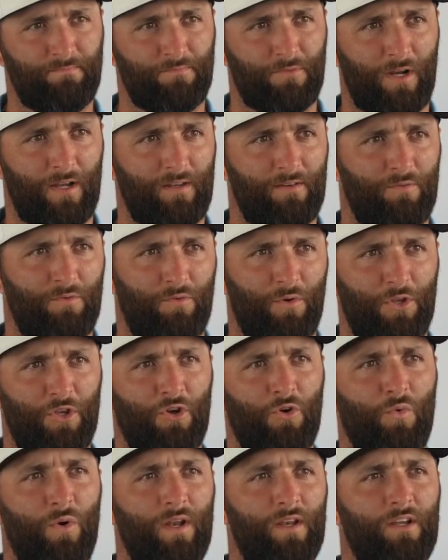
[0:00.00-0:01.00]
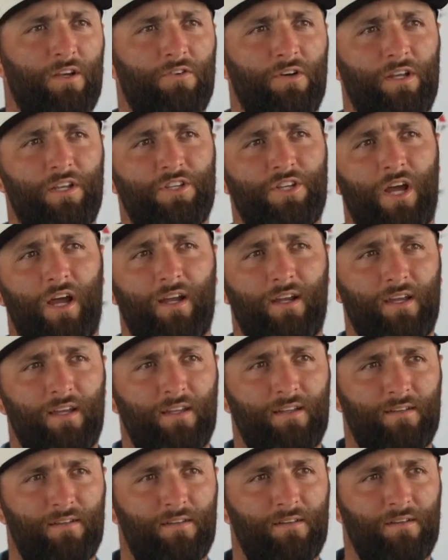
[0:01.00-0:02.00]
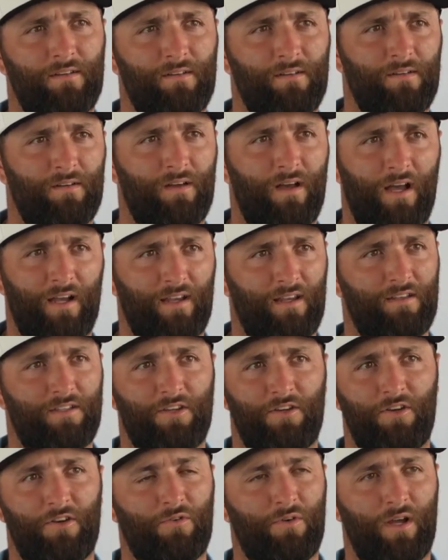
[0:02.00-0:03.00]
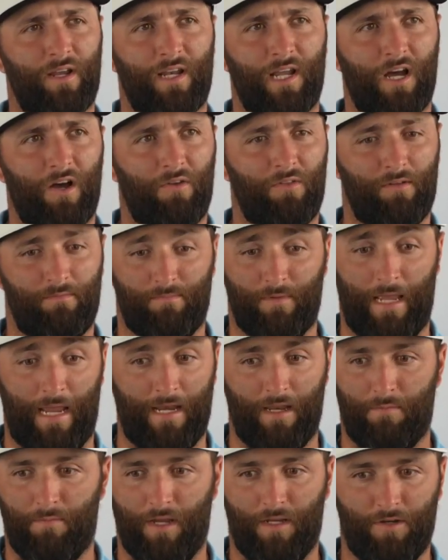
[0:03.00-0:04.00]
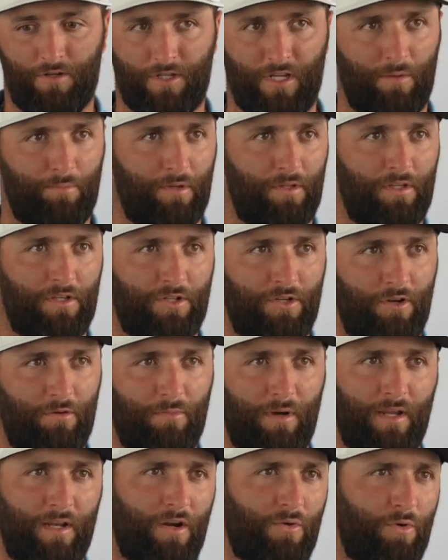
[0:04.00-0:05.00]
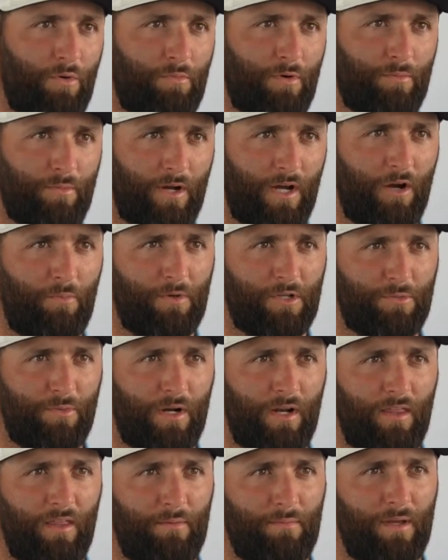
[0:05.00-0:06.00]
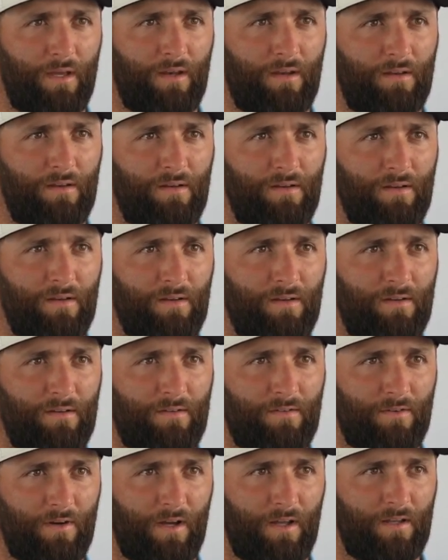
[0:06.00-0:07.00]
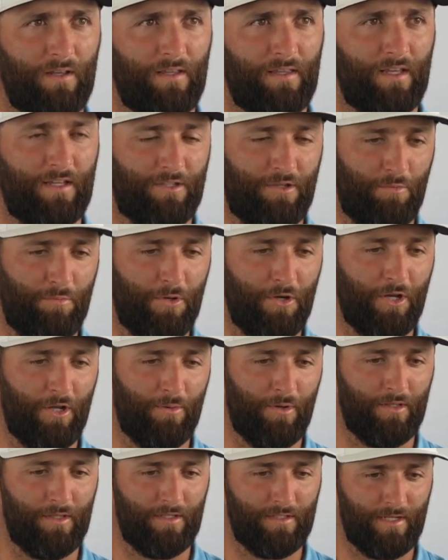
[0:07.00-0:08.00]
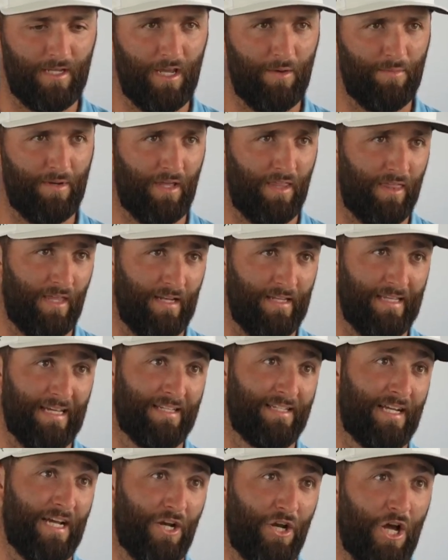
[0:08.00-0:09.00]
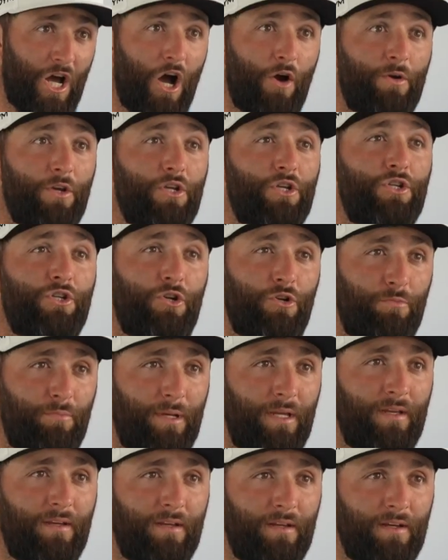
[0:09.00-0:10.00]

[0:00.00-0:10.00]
Right? When you win a green jacket, yeah. I can tell you right now that any major champion this year might not remember how much money they made. Right? And that's the beauty about this game, and I think that's kind of how it should be.